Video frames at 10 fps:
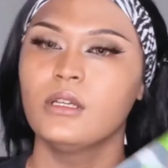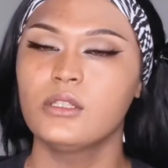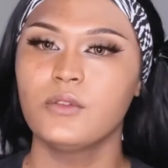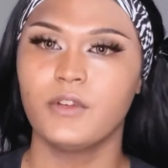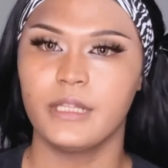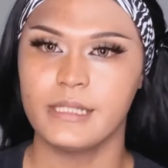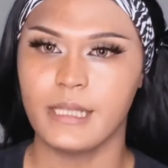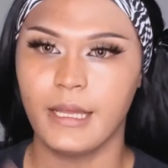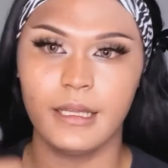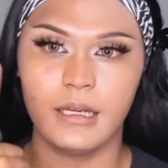for this
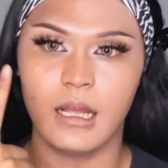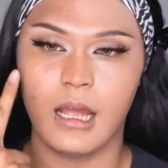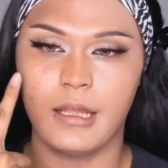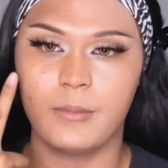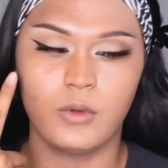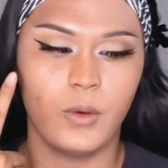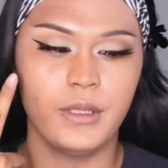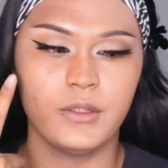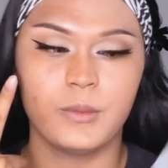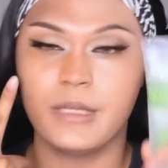side, I am going
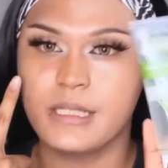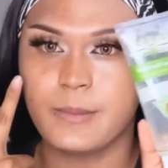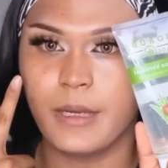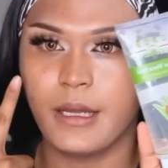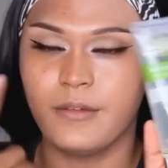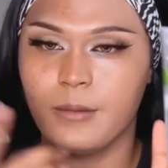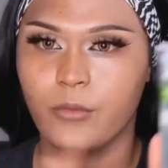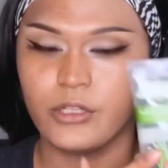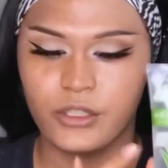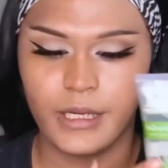to mix my
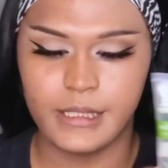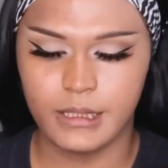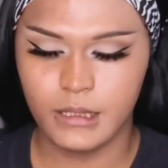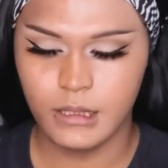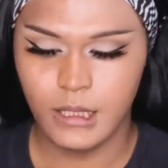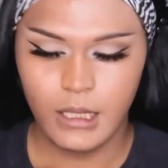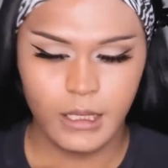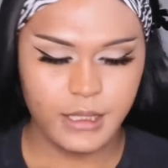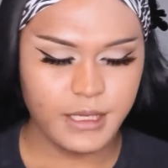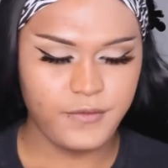moisturizer
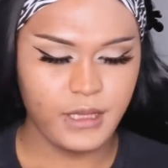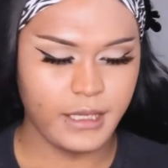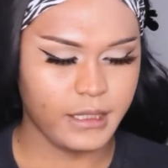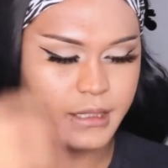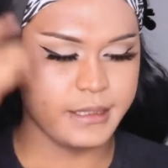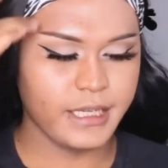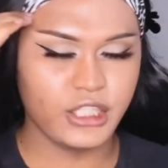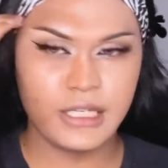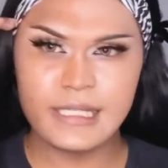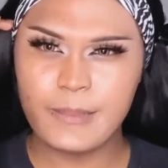because I feel like the
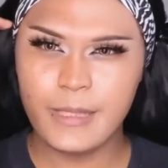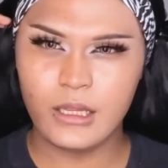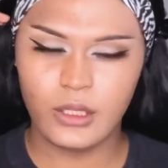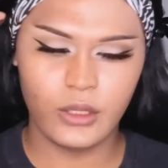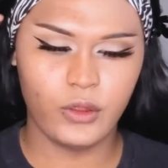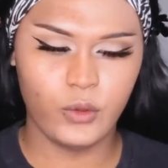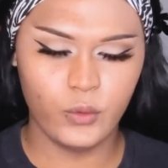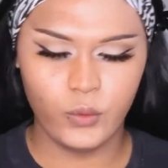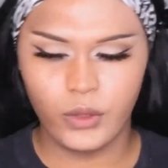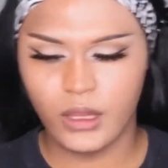texture is a bit
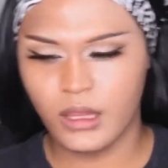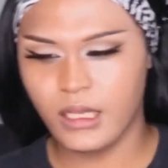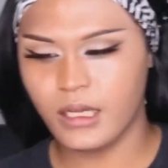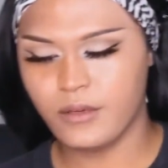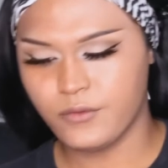too thick for